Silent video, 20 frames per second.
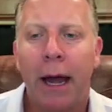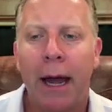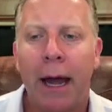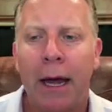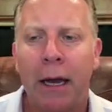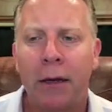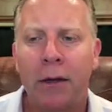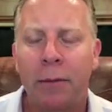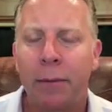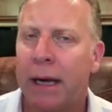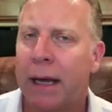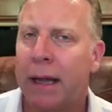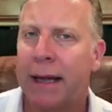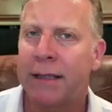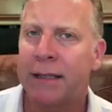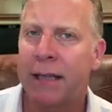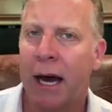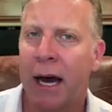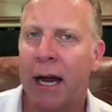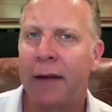And to me,
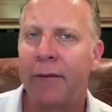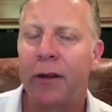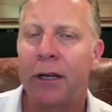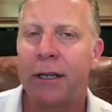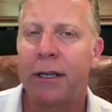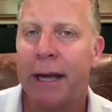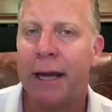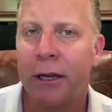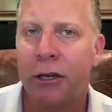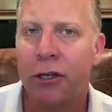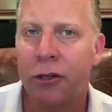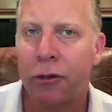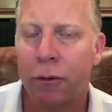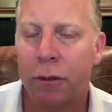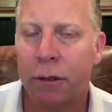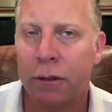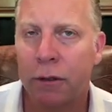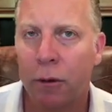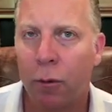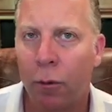that's kind of a
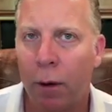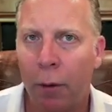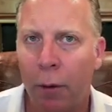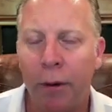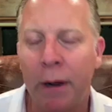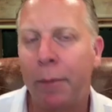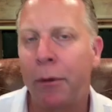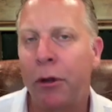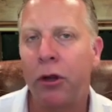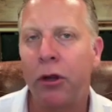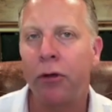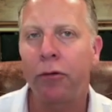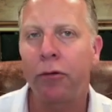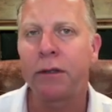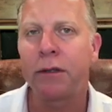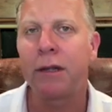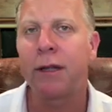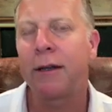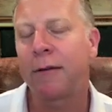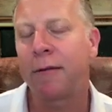dangerous quote. And I'm going to
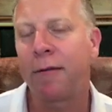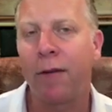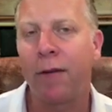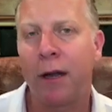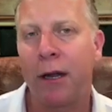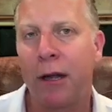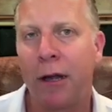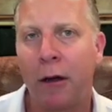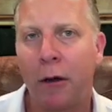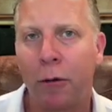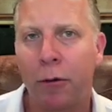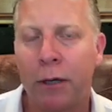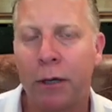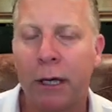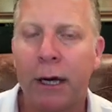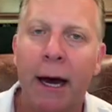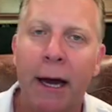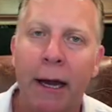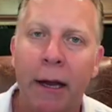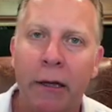use this video to
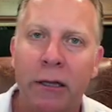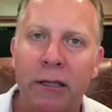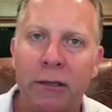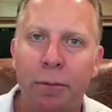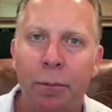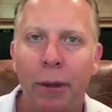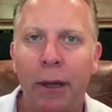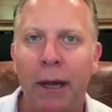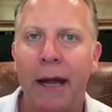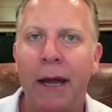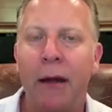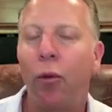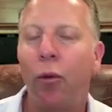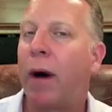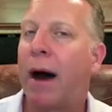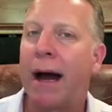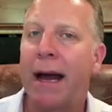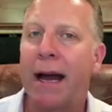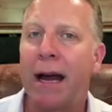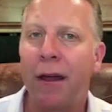kind of explain
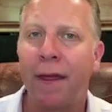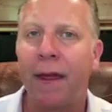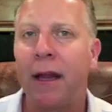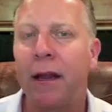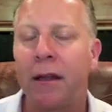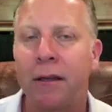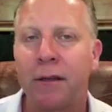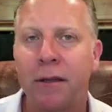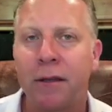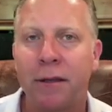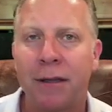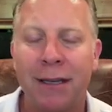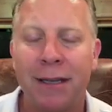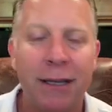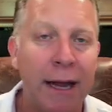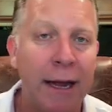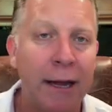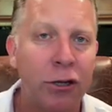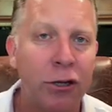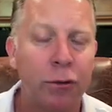why I think this is a
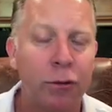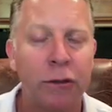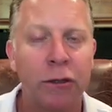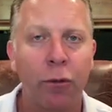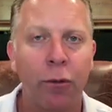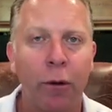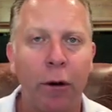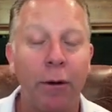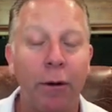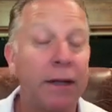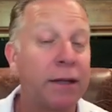dangerous quote.